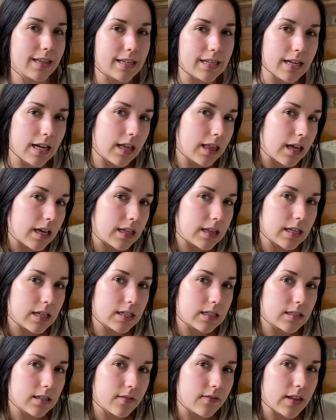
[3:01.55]
the day like
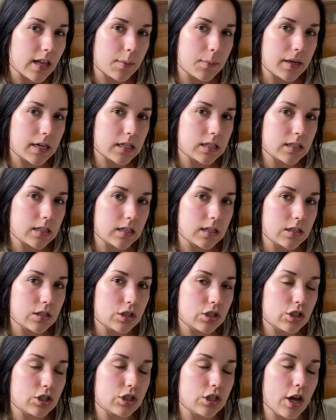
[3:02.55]
this, if that makes sense.
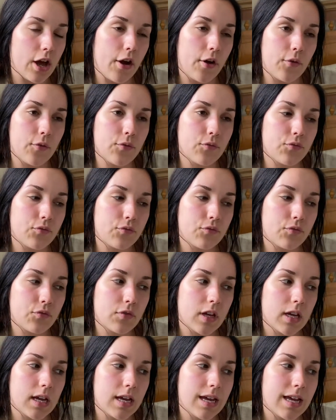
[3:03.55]
So
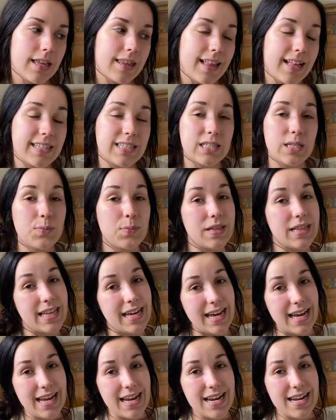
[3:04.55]
that's the
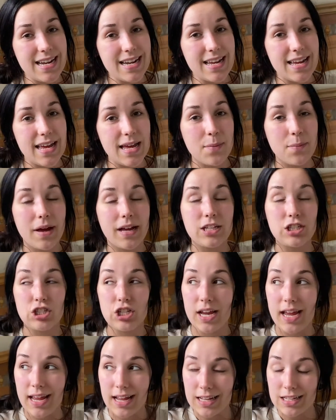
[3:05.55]
plan. It might
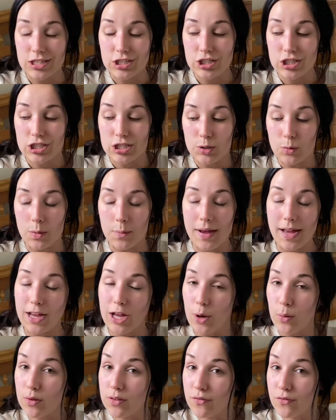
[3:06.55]
change. We might
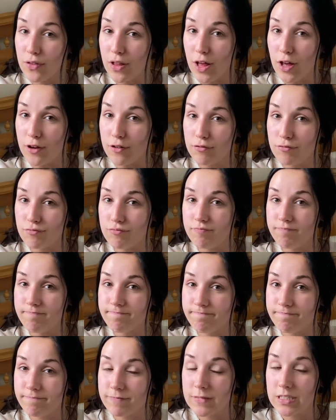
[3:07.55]
go with the flow.
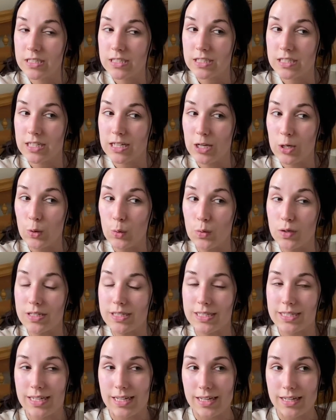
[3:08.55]
We'll
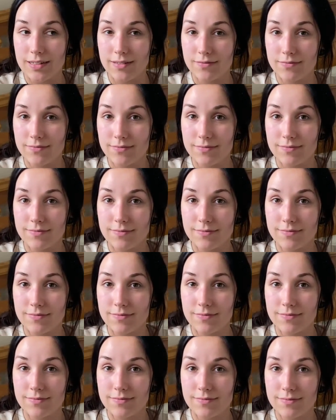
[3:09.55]
see.
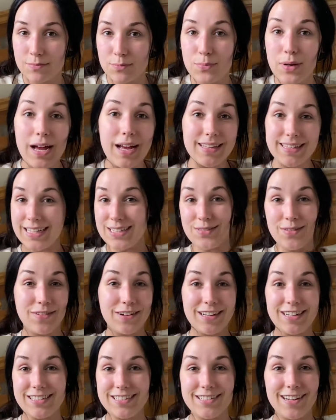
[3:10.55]
But that's what we're
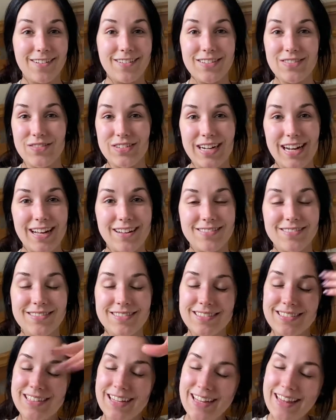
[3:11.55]
going to start with for now.
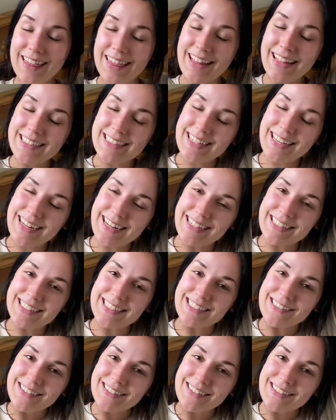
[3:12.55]
Let's get into